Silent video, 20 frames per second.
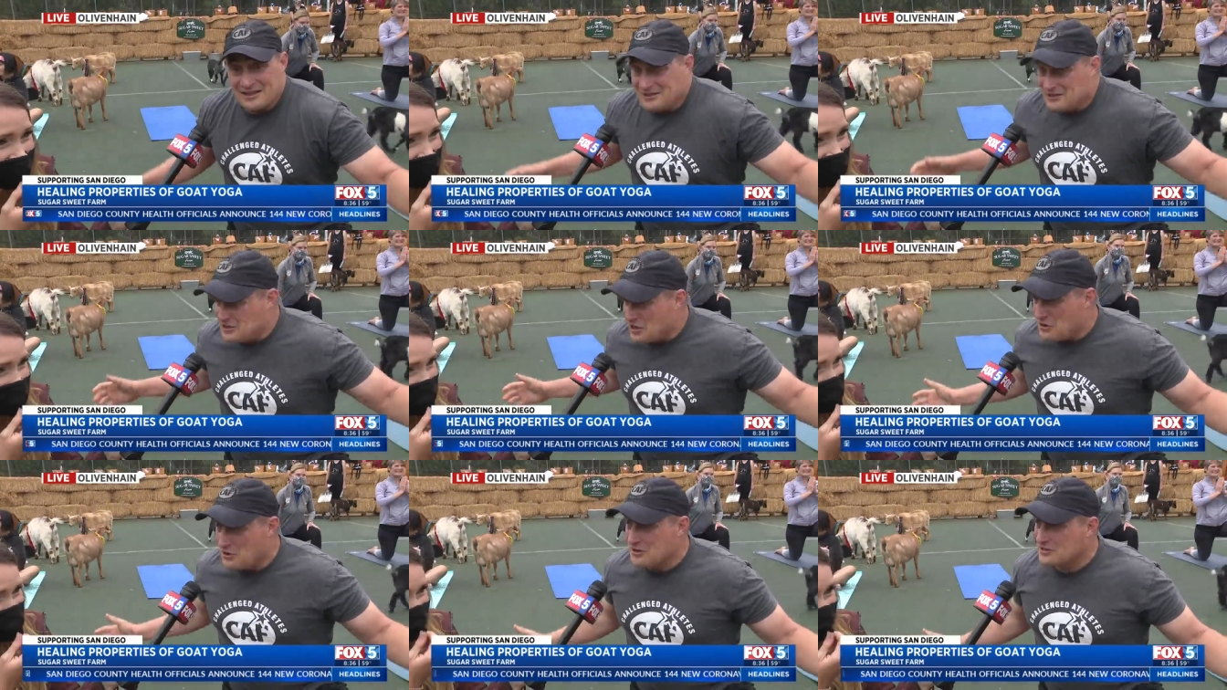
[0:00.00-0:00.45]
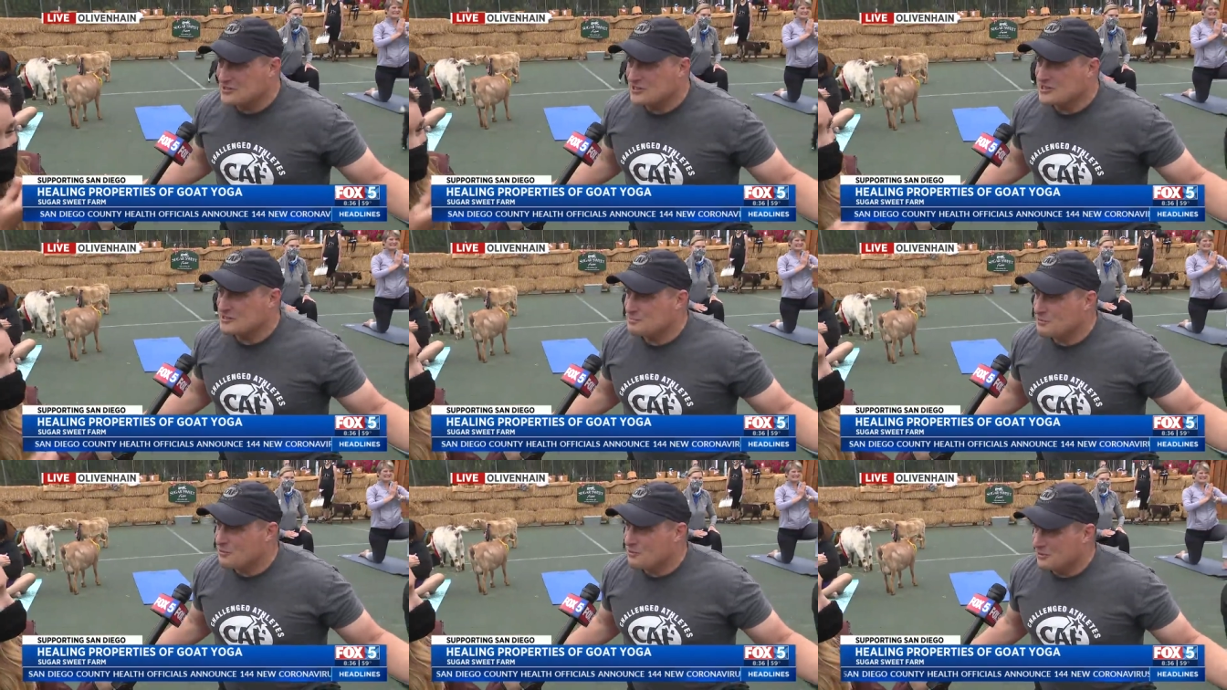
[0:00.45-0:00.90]
Yoga is a
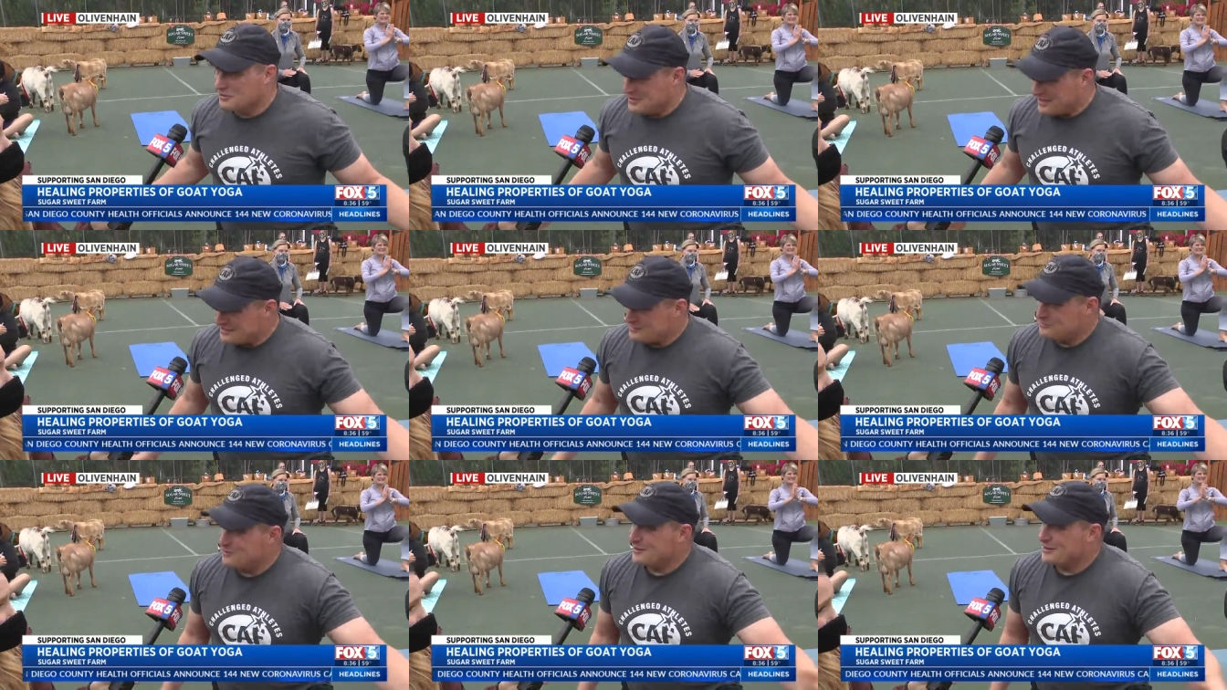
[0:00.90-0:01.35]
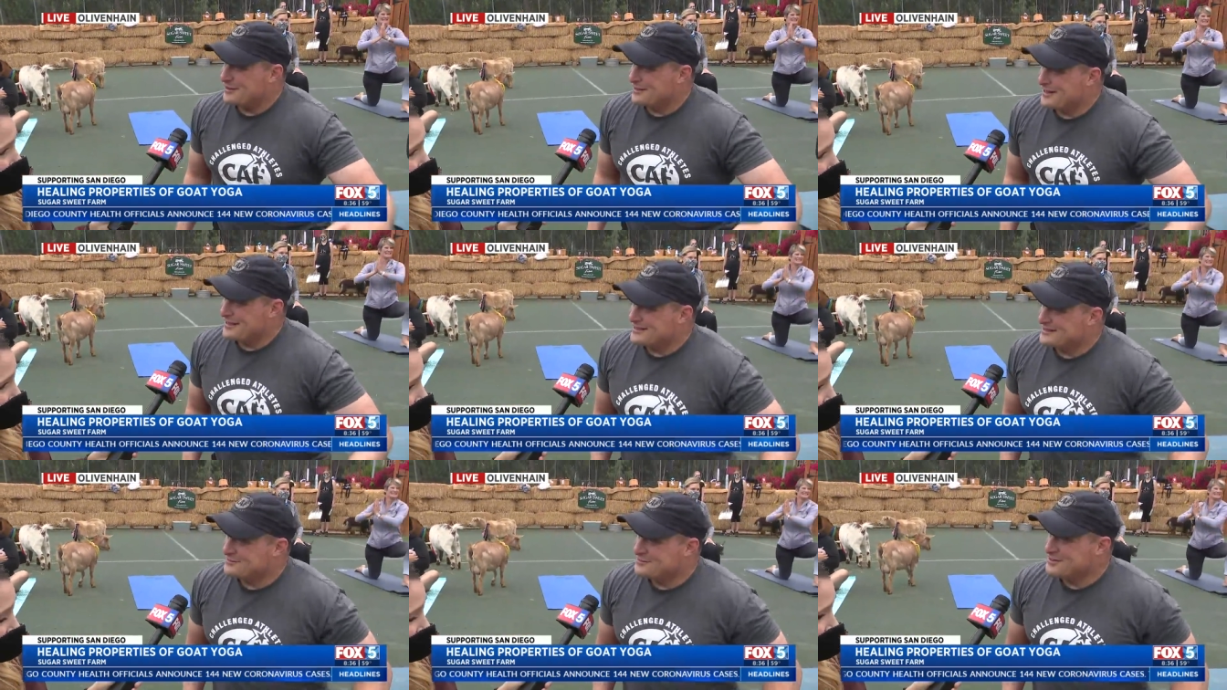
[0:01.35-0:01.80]
sport. That's one of the
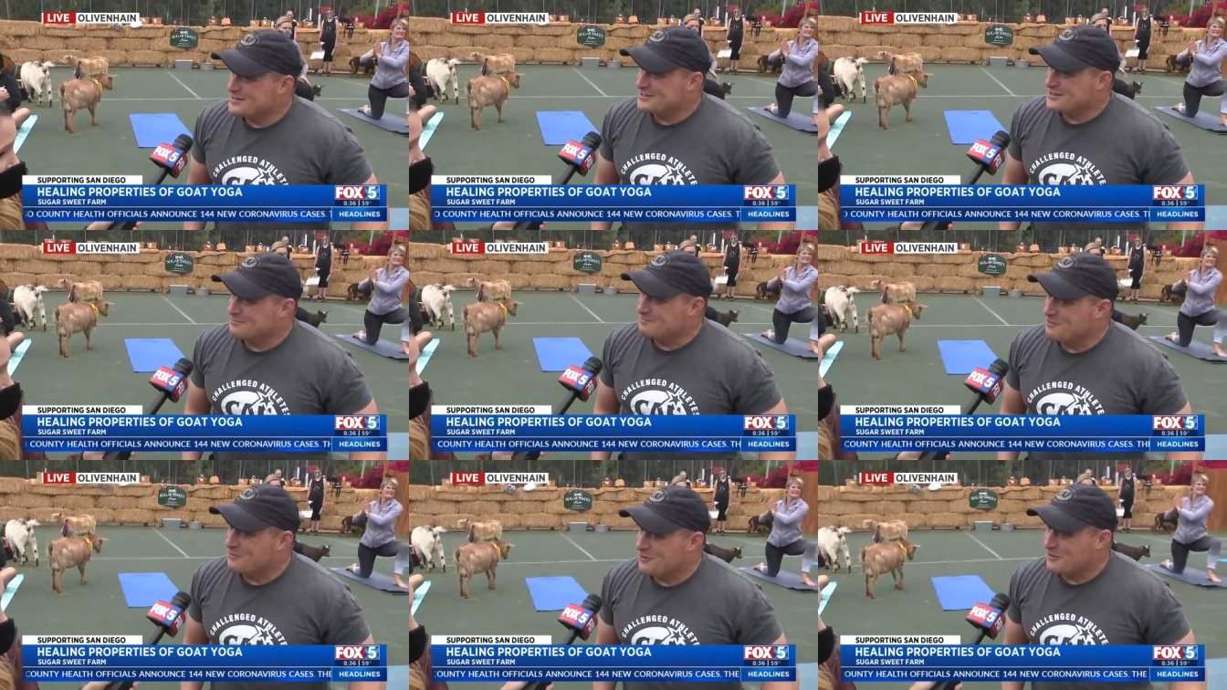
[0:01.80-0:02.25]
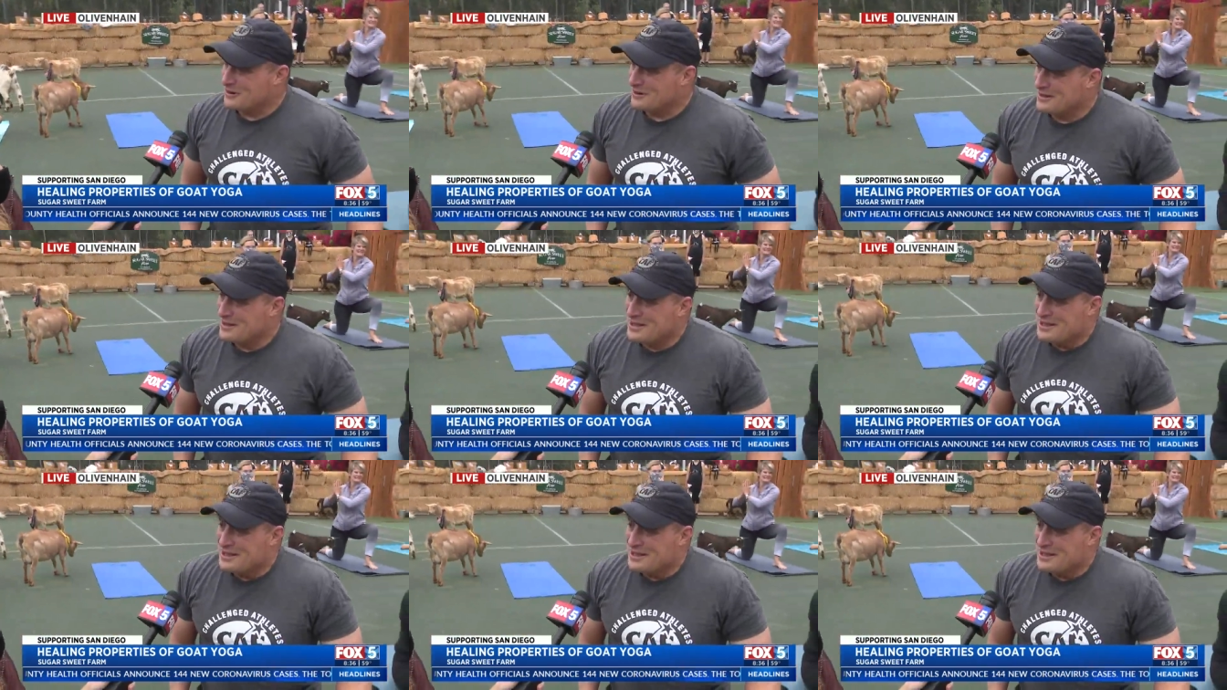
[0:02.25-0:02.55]
things yeah. that we support.